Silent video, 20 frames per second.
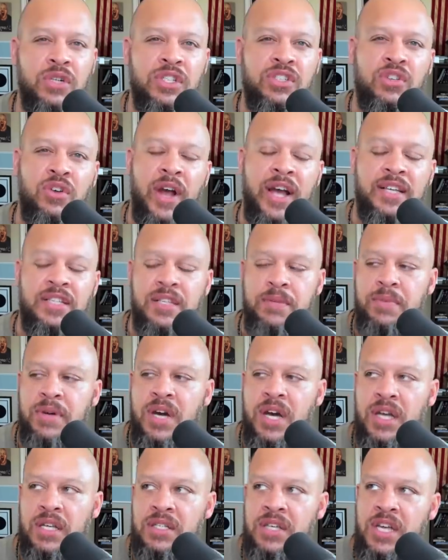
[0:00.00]
It's crazy
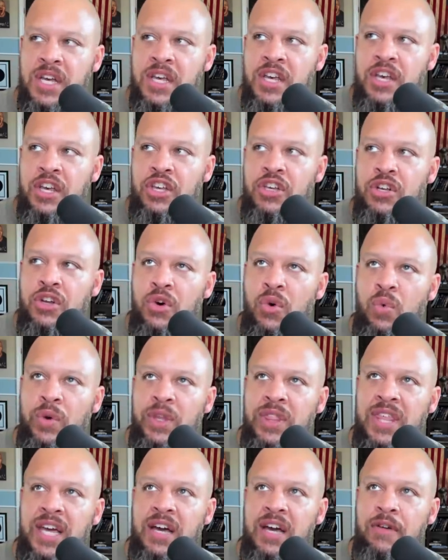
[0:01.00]
because you know we
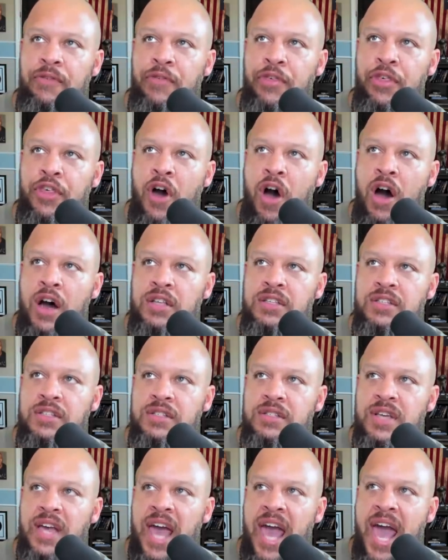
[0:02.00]
think of
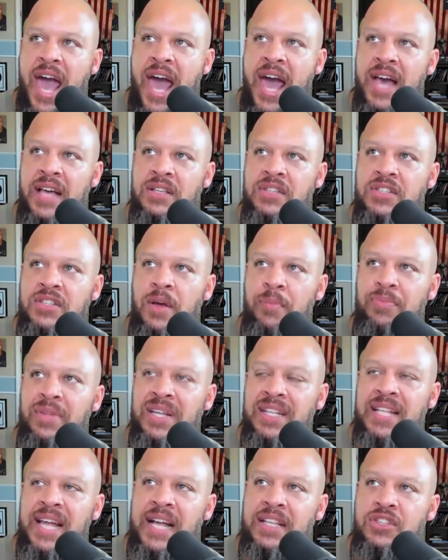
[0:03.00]
thoughts as
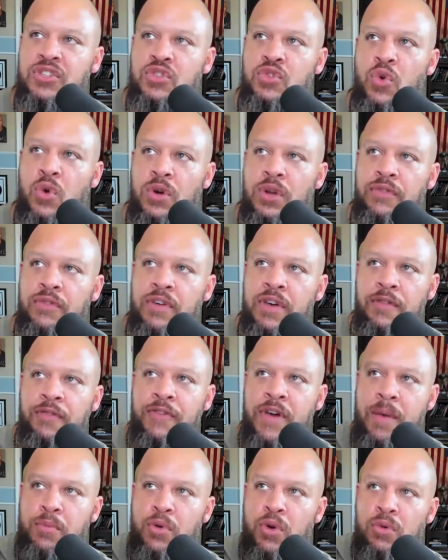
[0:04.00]
something that's sort of
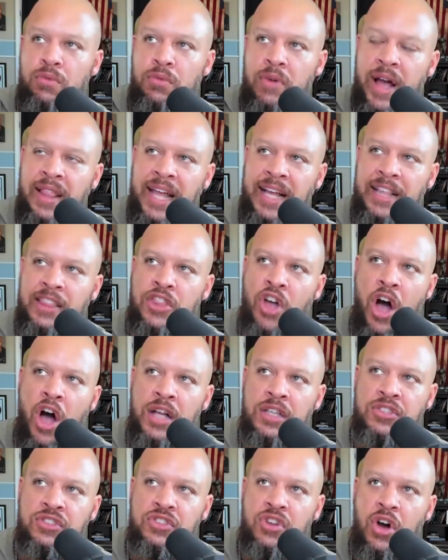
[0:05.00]
ephemeral, right? Like
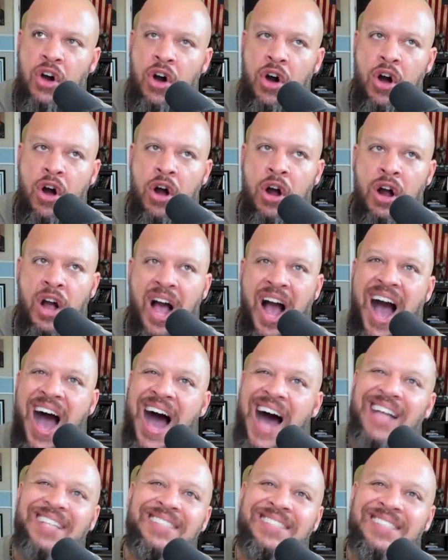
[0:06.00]
thoughts are
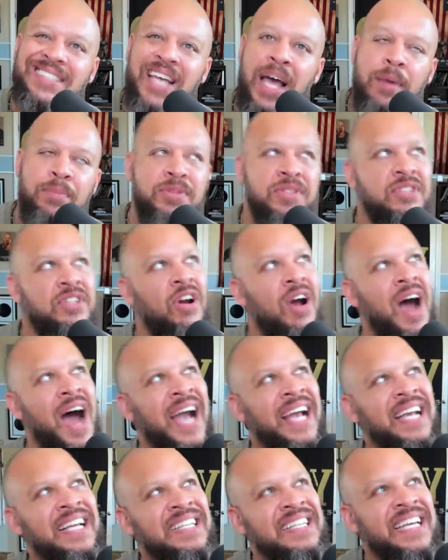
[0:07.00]
concepts, they're
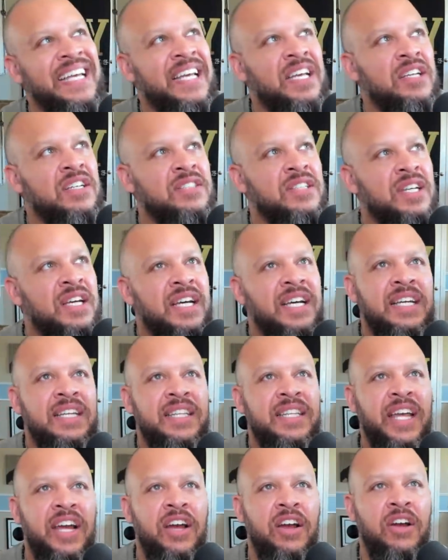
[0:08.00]
ideas.
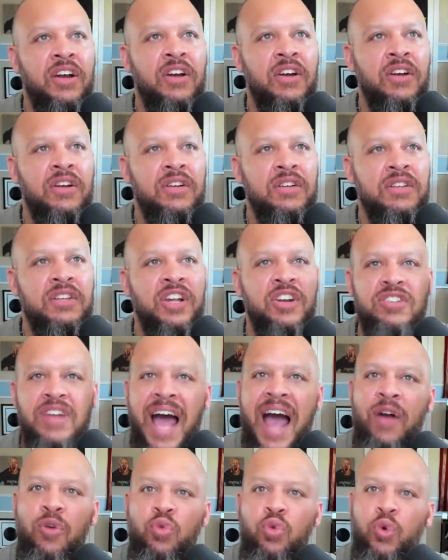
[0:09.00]
They're they're
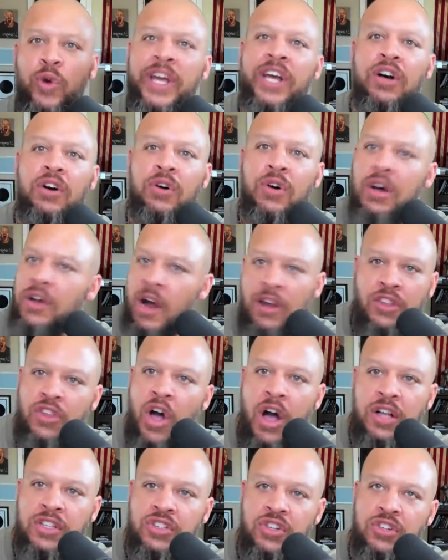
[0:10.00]
not real. Our
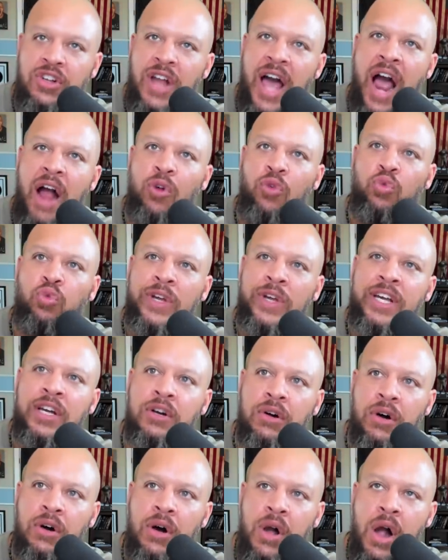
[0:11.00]
thoughts are not
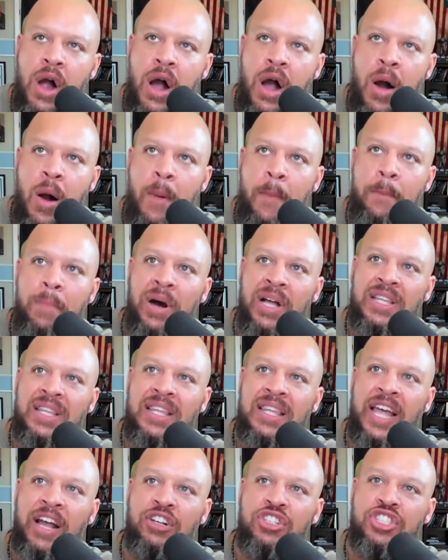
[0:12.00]
real,
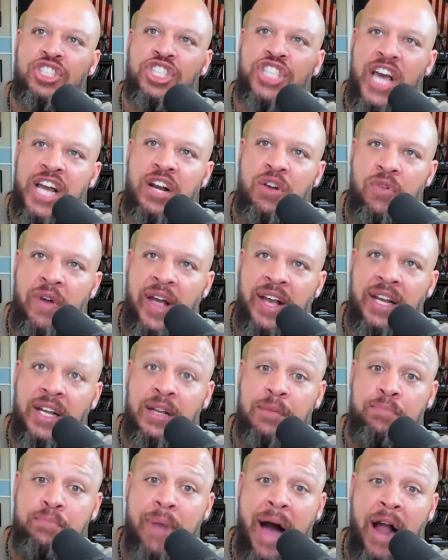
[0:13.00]
but they're
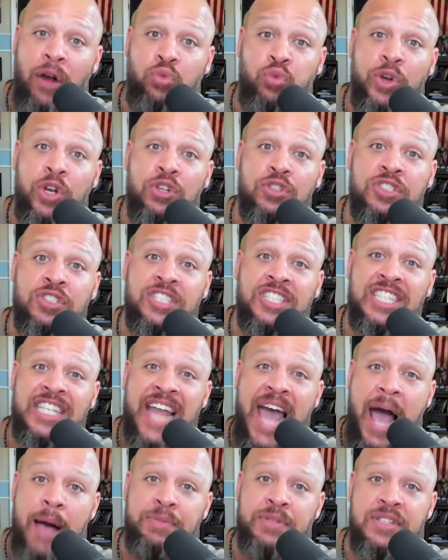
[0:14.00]
generated by real
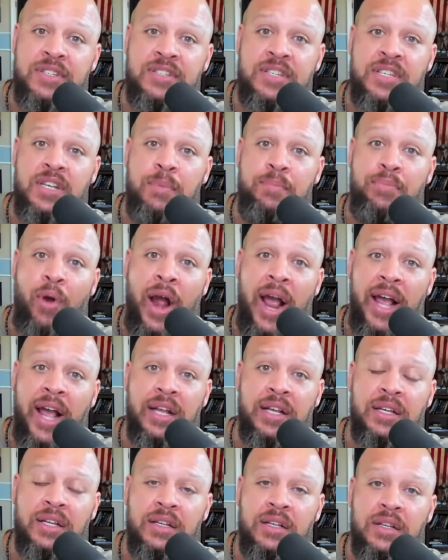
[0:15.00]
synapses in the
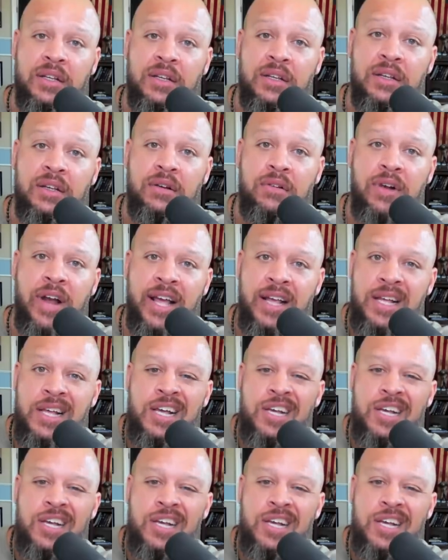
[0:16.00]
brain right?